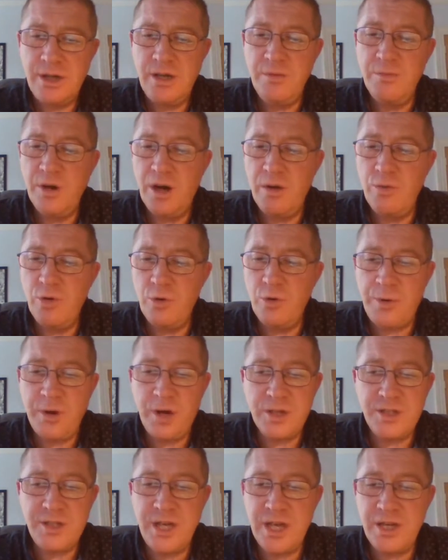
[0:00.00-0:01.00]
He might have walked
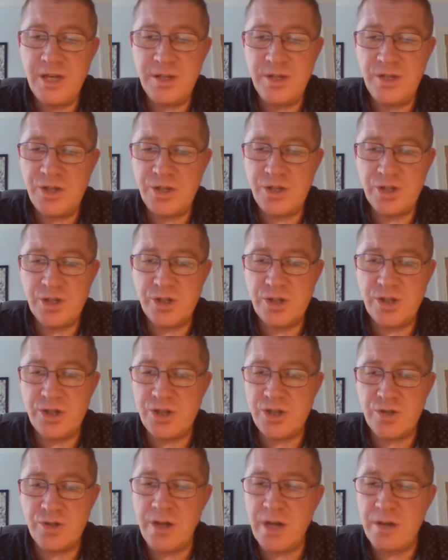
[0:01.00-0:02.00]
past the end of
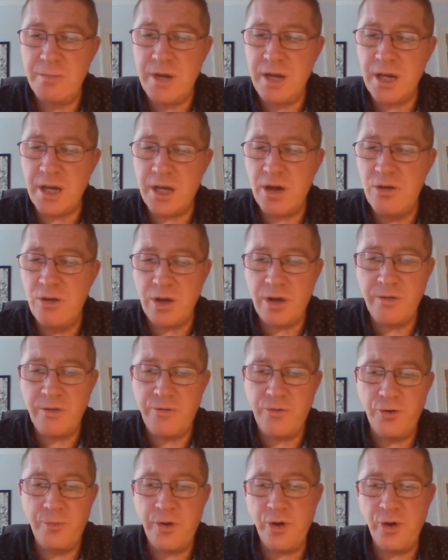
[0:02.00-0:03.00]
this street a minute ago
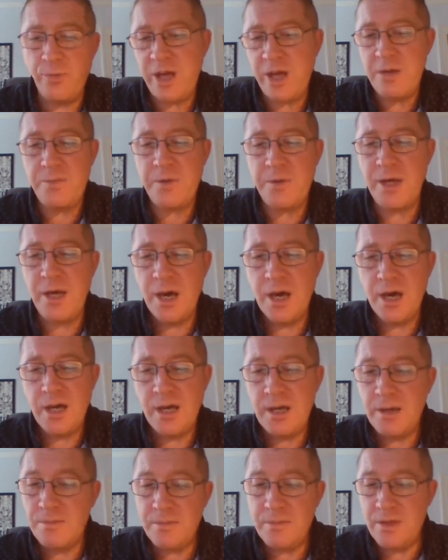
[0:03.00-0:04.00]
looking for me, or maybe
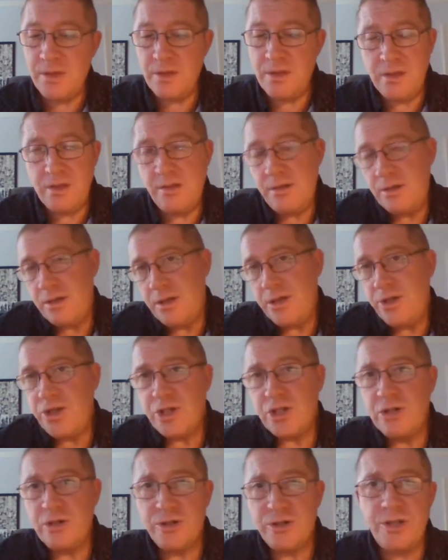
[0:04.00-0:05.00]
he's
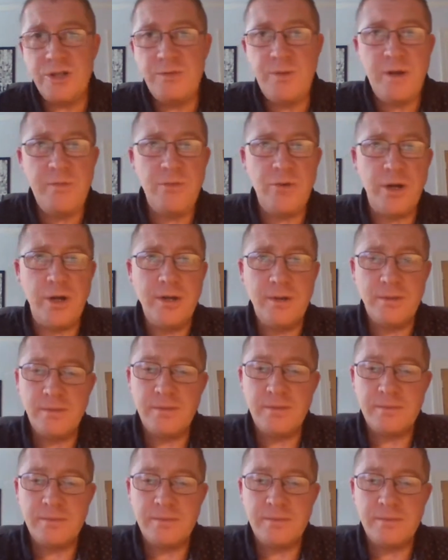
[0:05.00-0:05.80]
just lost his memory.